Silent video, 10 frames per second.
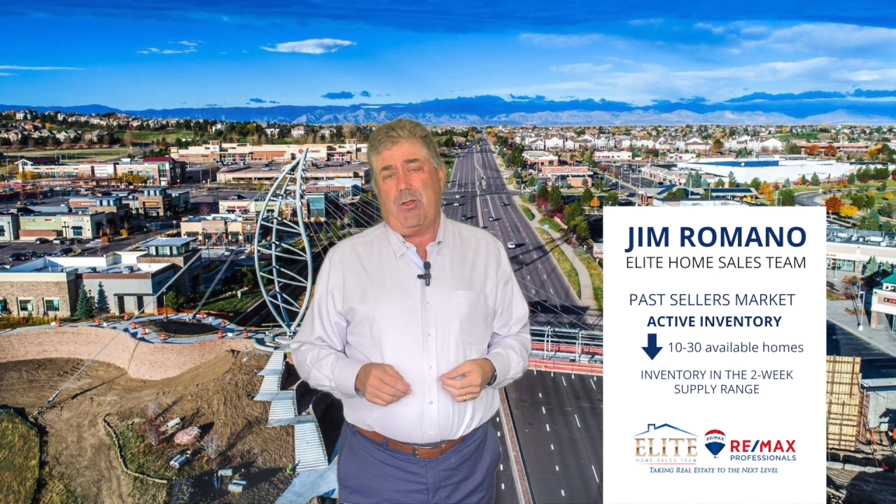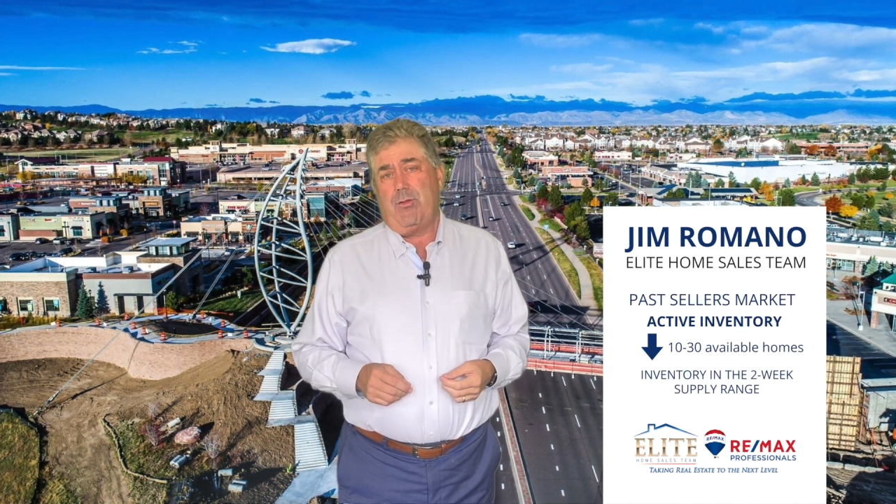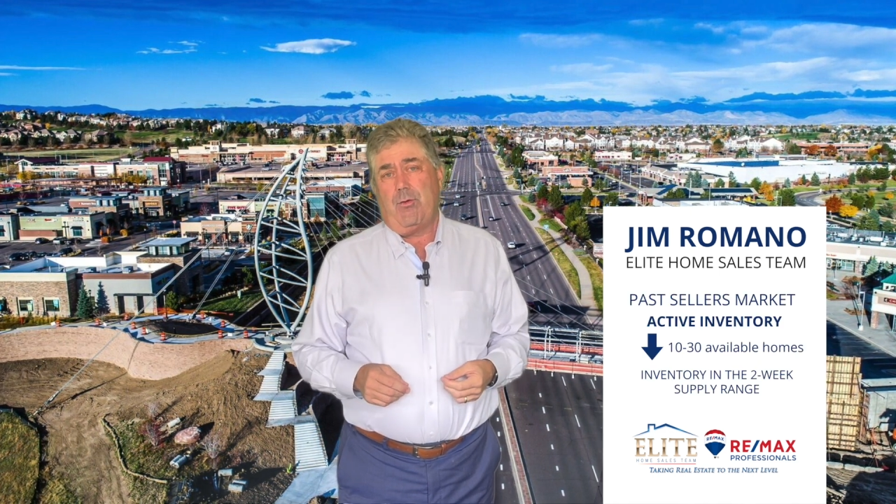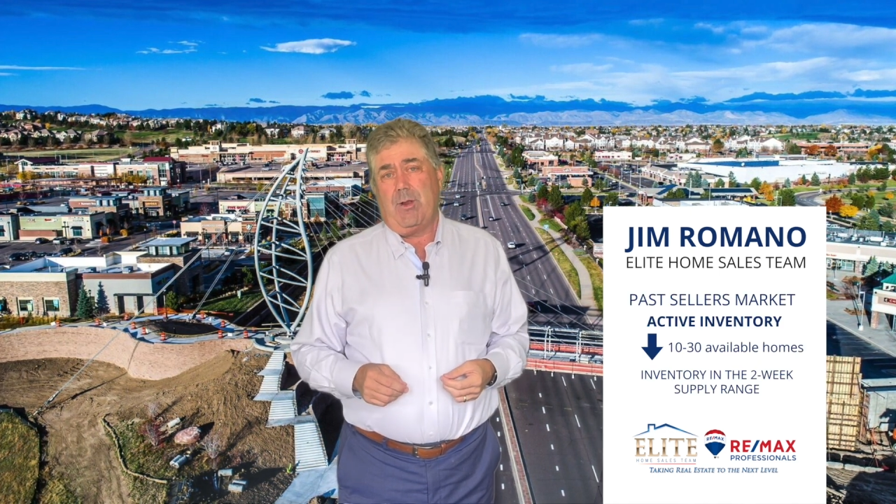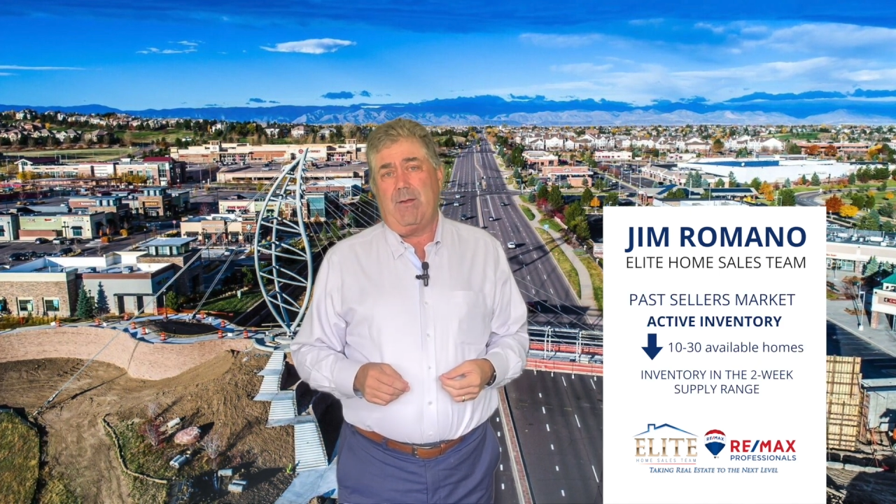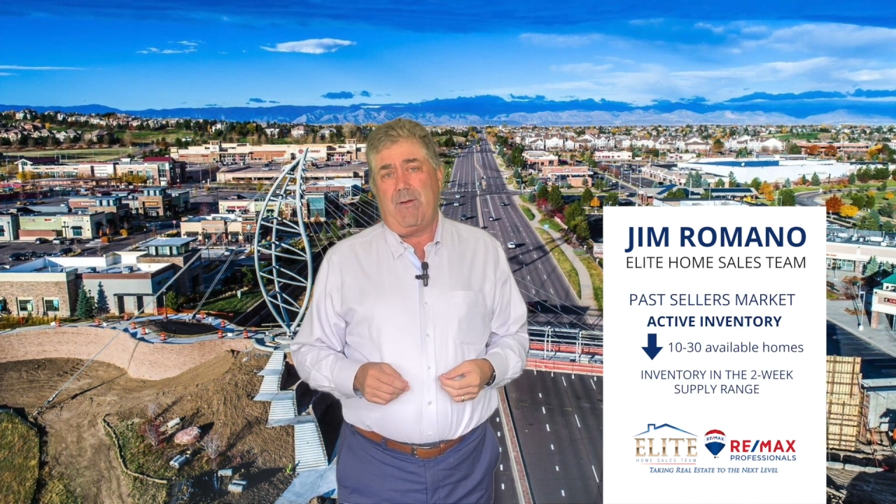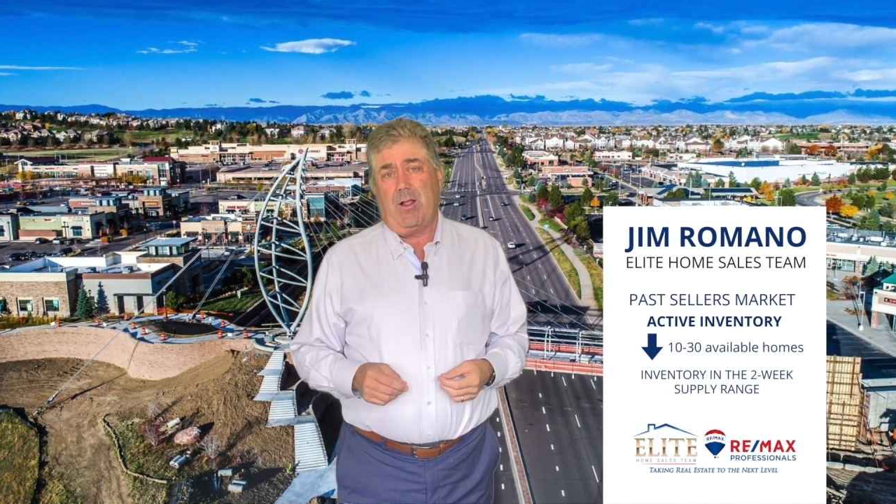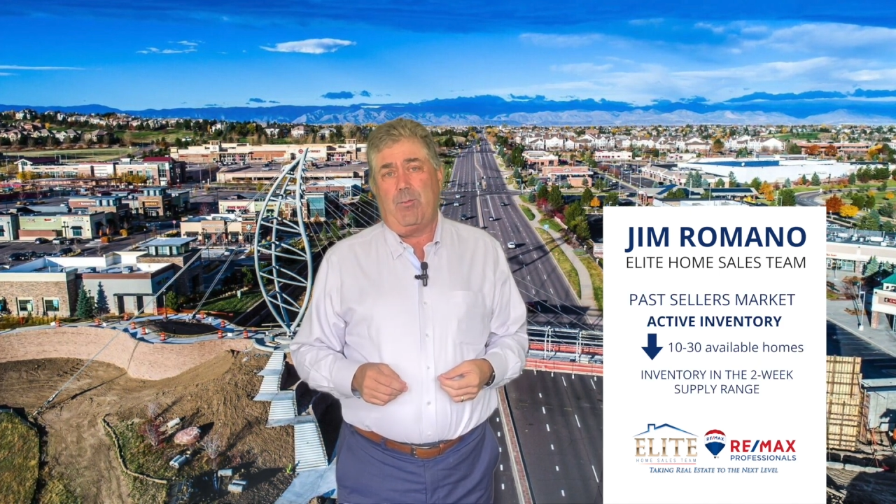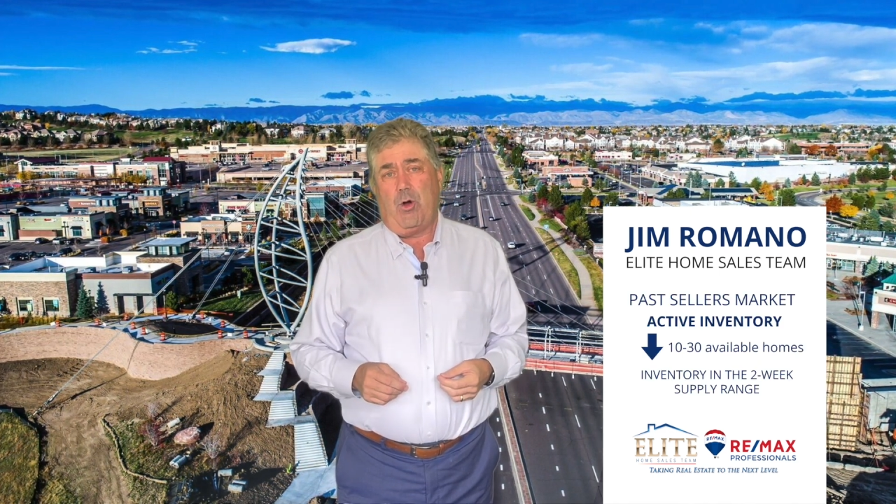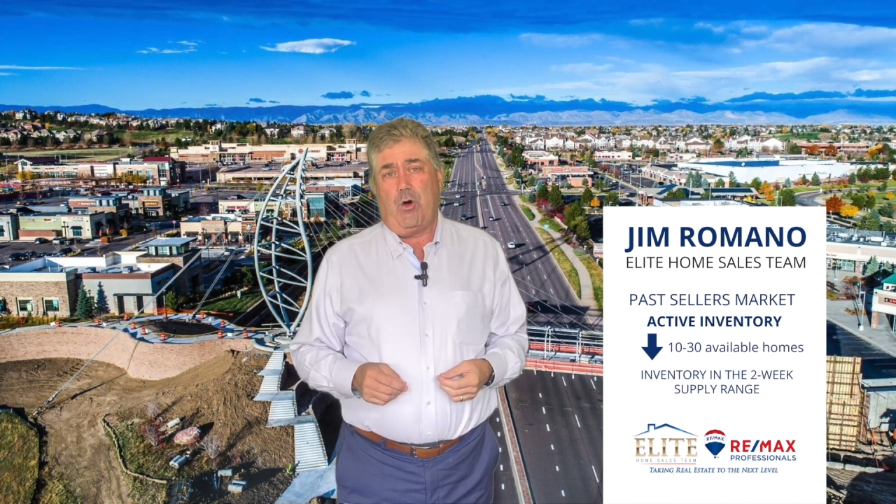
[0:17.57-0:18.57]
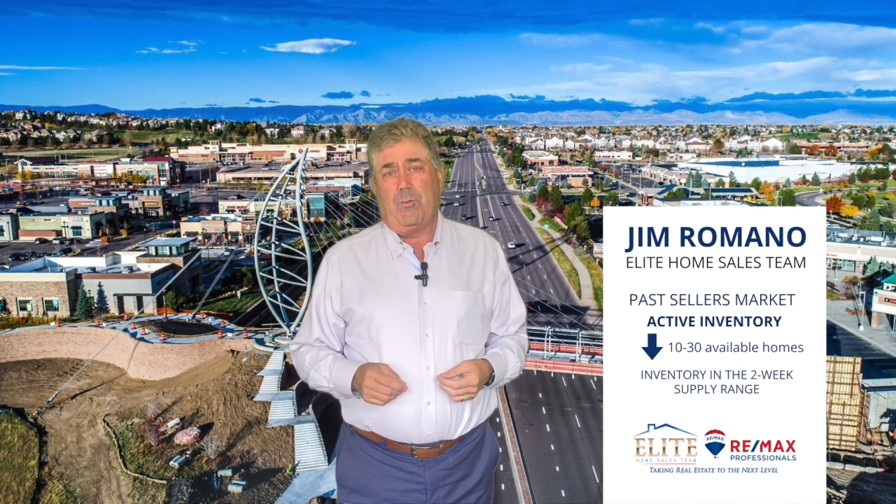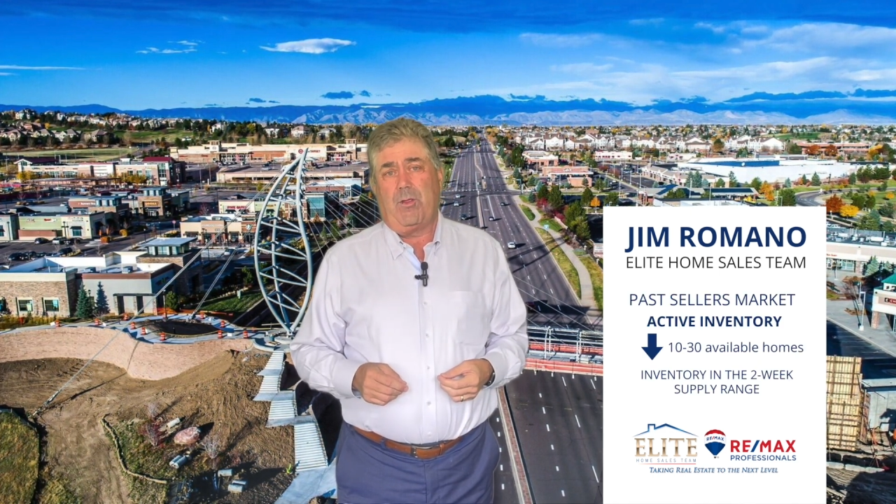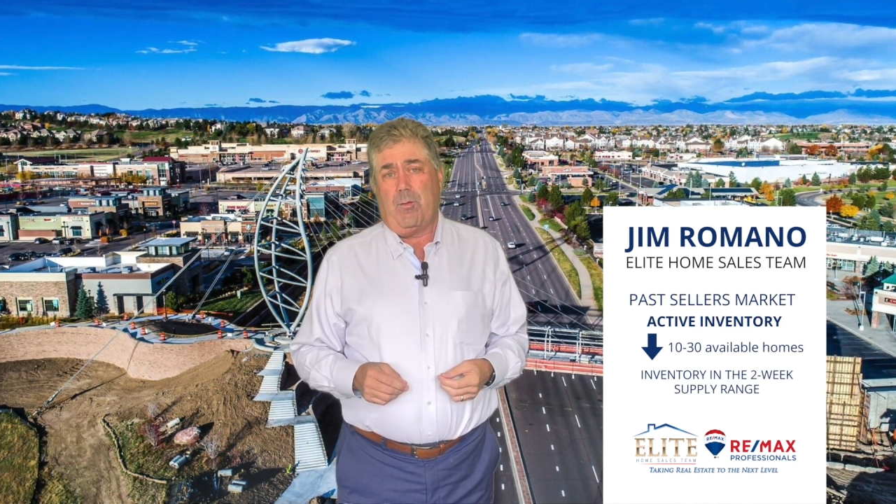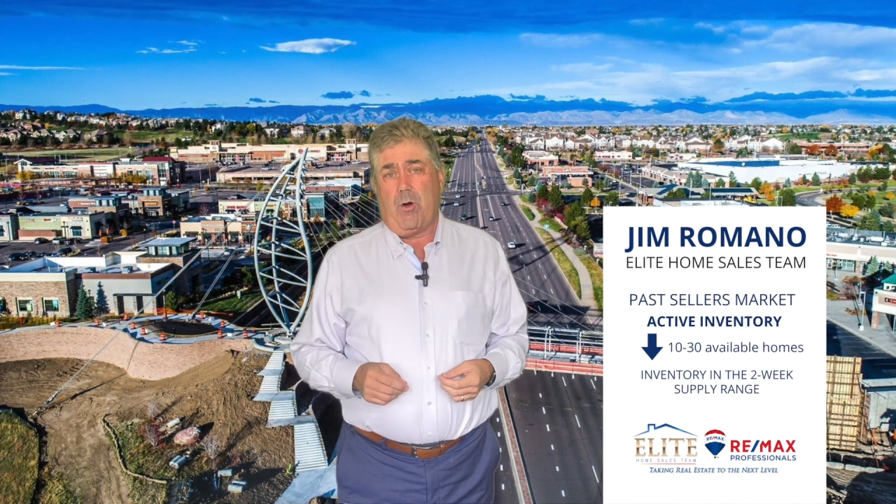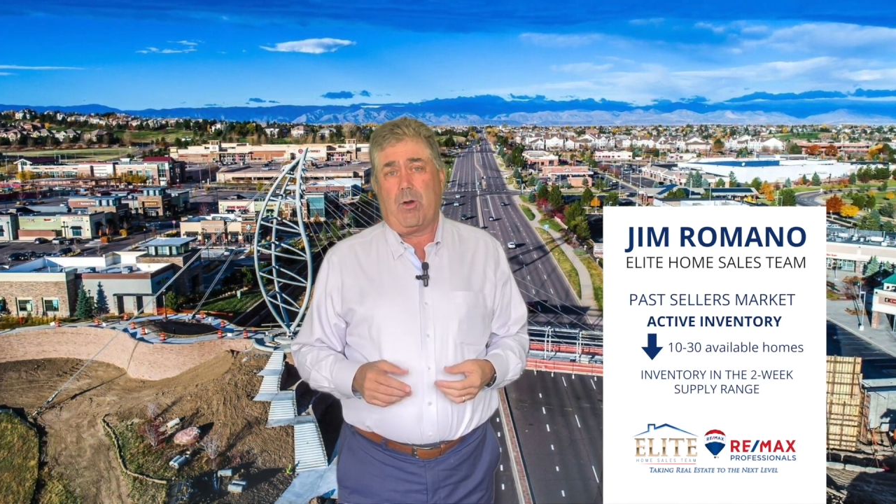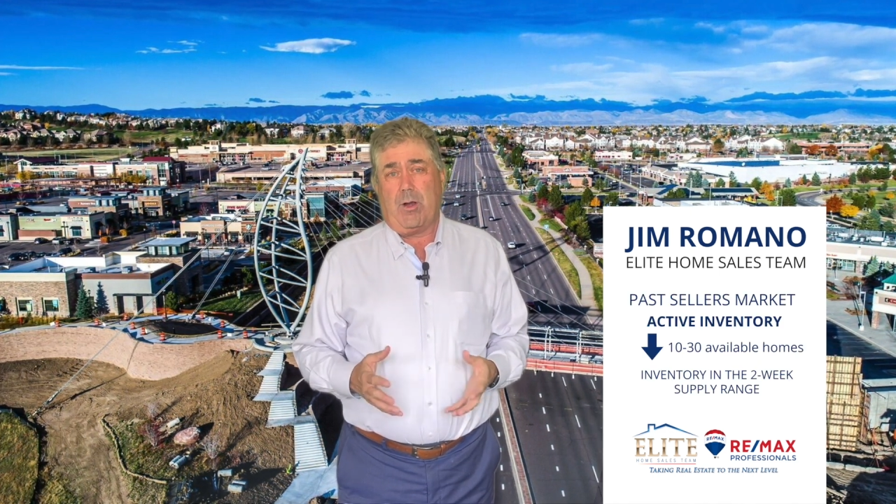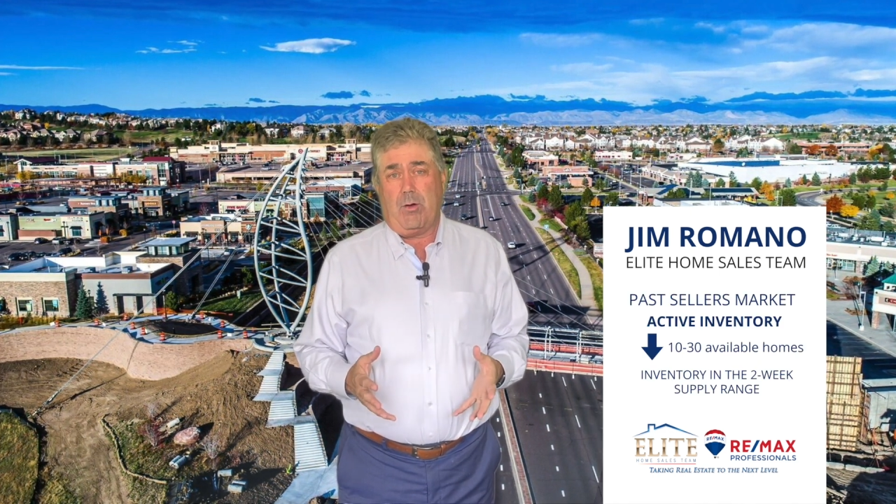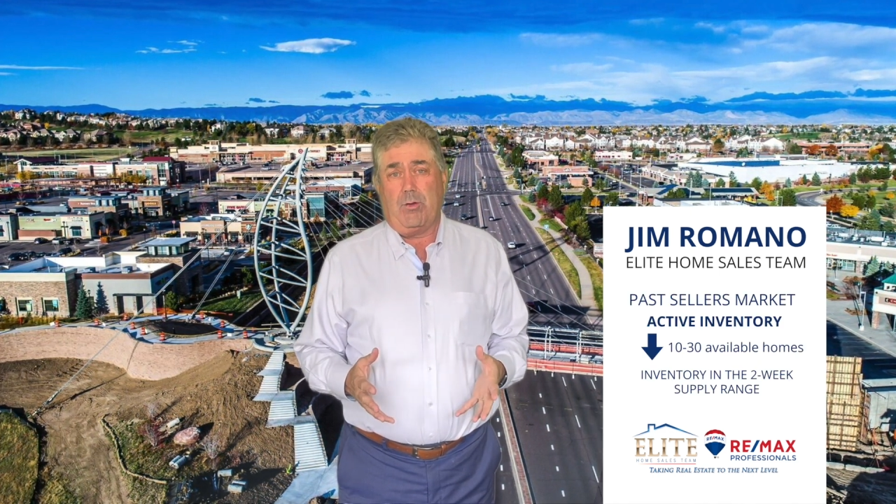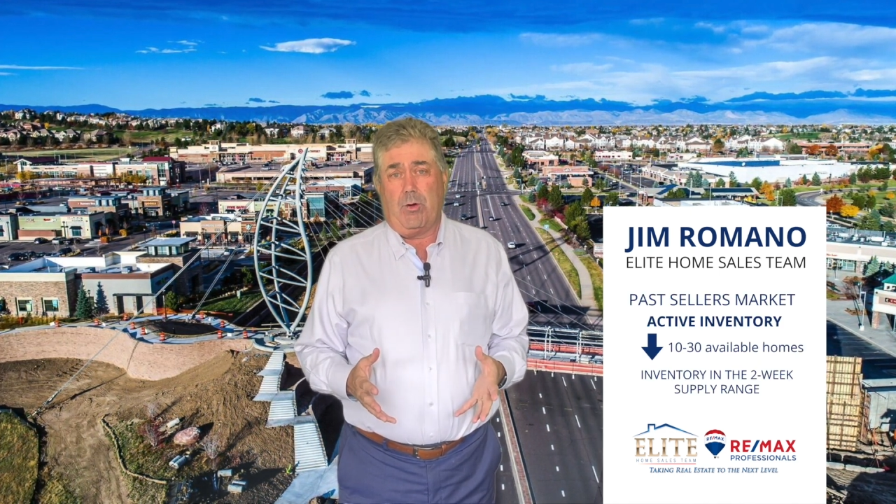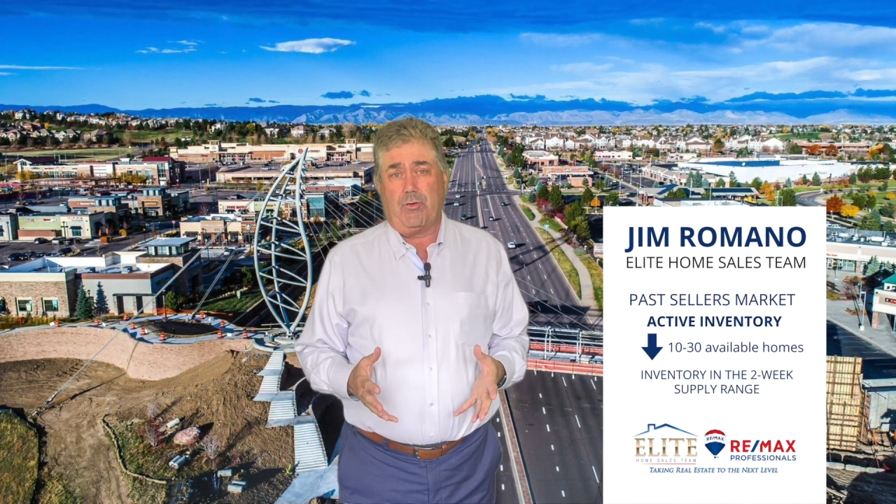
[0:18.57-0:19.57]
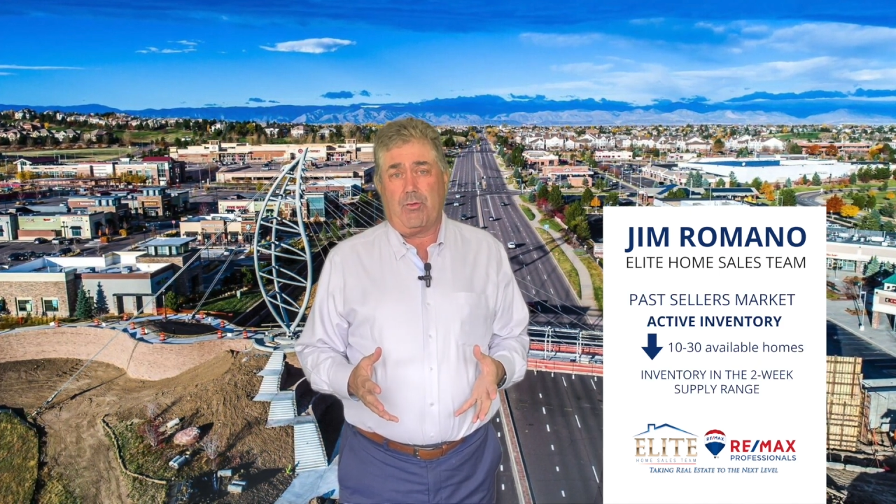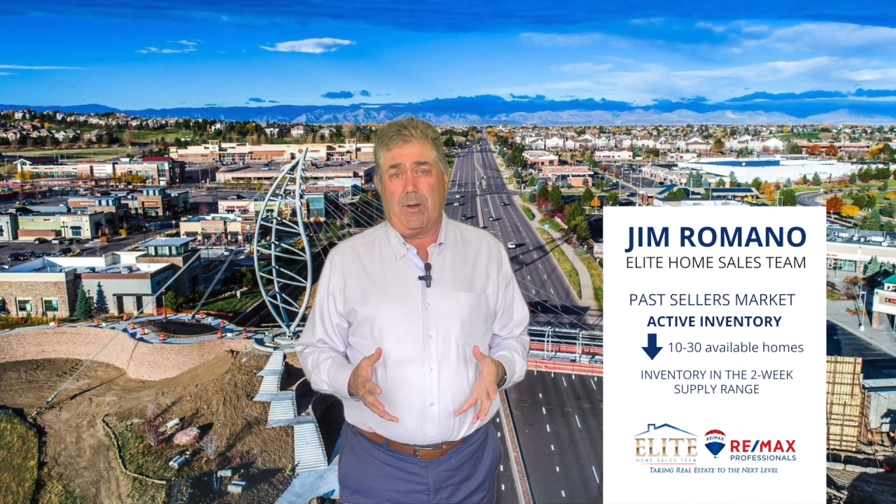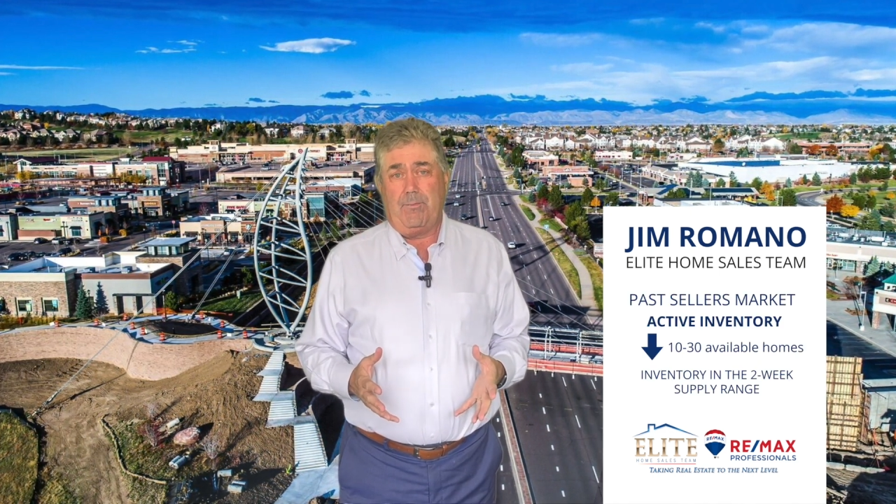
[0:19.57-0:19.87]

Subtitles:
30 available homes on the market here at Lone Tree.